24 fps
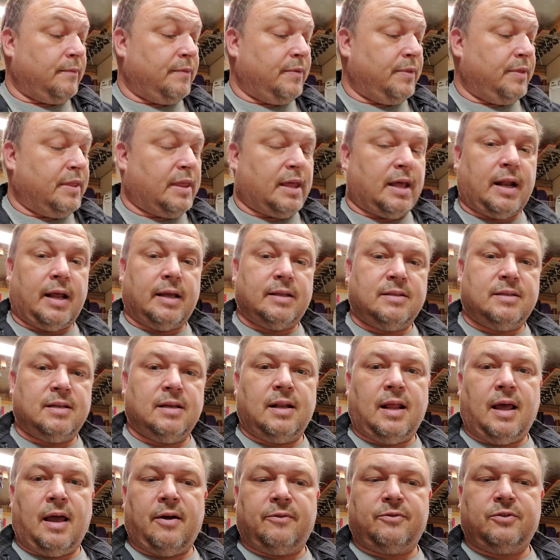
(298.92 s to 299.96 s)
that I did
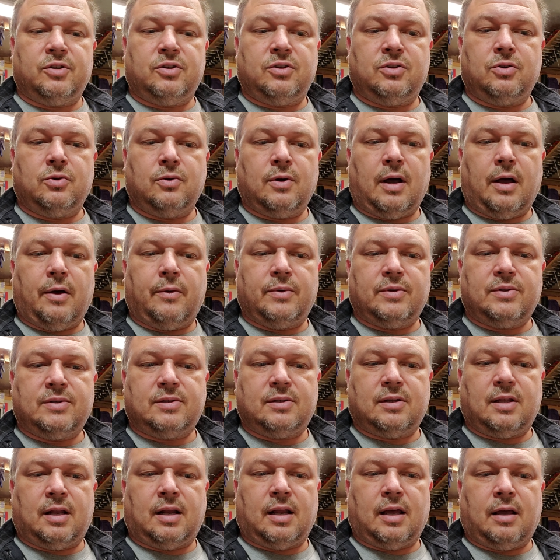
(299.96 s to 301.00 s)
have to do,
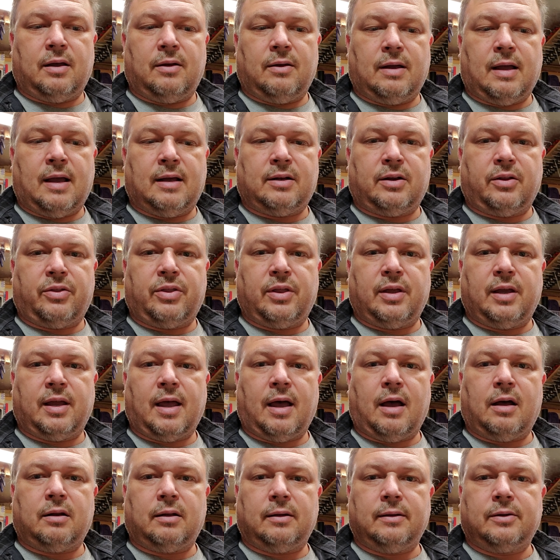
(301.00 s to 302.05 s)
that I had to think
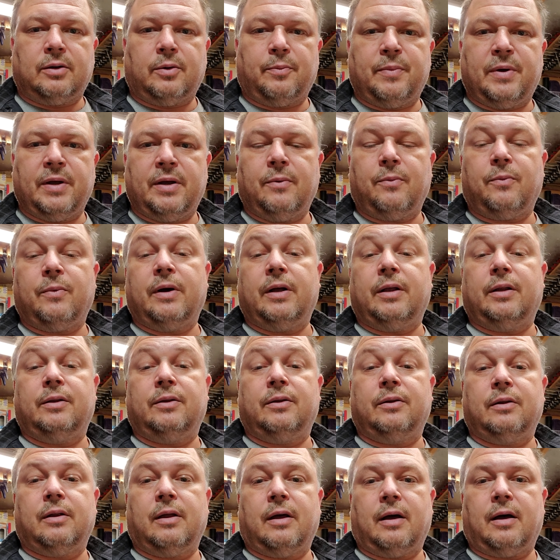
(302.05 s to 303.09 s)
out a little bit
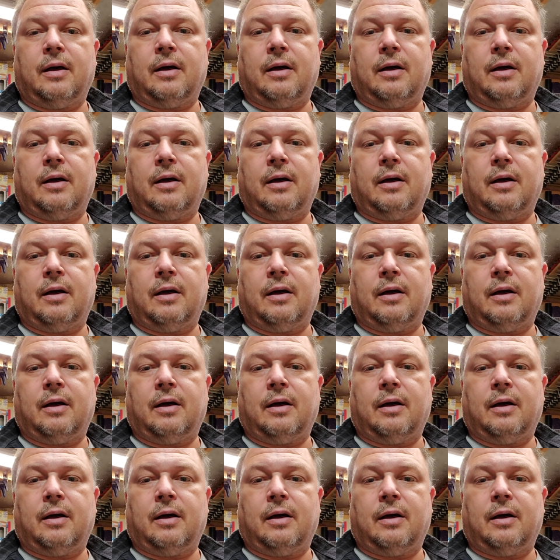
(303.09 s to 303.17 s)
when